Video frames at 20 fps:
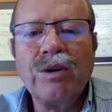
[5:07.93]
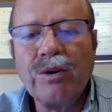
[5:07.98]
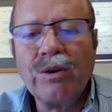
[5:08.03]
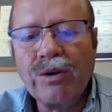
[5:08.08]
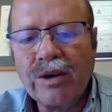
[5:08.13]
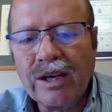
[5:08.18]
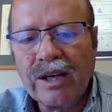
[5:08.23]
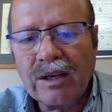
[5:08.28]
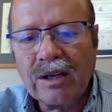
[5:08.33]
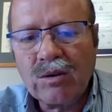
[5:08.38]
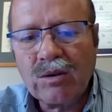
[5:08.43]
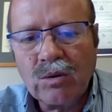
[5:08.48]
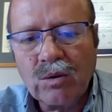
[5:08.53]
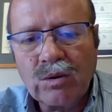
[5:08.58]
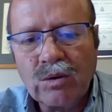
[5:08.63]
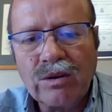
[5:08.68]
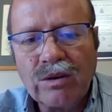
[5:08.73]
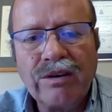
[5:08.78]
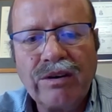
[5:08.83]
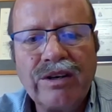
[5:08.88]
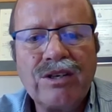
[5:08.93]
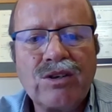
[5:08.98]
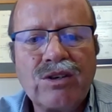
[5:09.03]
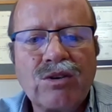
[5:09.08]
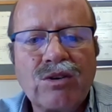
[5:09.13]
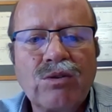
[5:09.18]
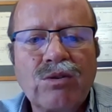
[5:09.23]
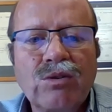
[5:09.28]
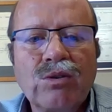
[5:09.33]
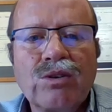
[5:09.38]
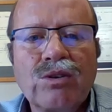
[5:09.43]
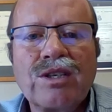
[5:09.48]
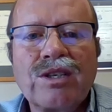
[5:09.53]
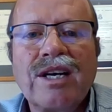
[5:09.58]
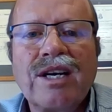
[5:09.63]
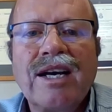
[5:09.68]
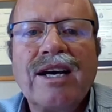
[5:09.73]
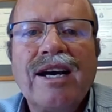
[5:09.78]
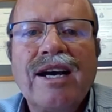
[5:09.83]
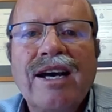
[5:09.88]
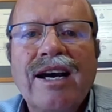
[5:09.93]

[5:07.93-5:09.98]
we're looking at ordinary schools